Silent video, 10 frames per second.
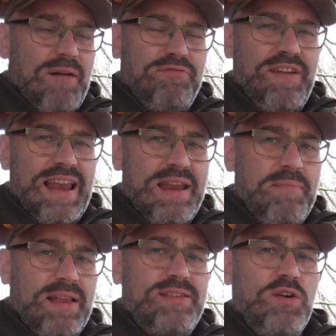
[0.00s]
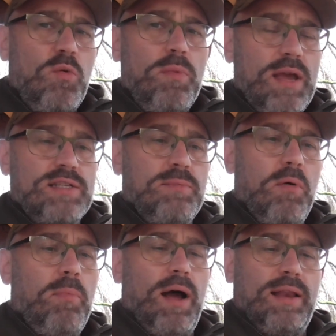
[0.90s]
I'm feeling a bit dubious
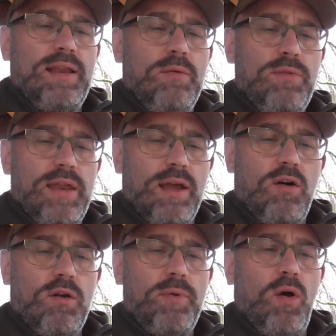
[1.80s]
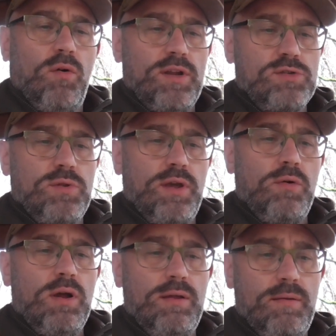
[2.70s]
about battening with it, I gotta be honest with you.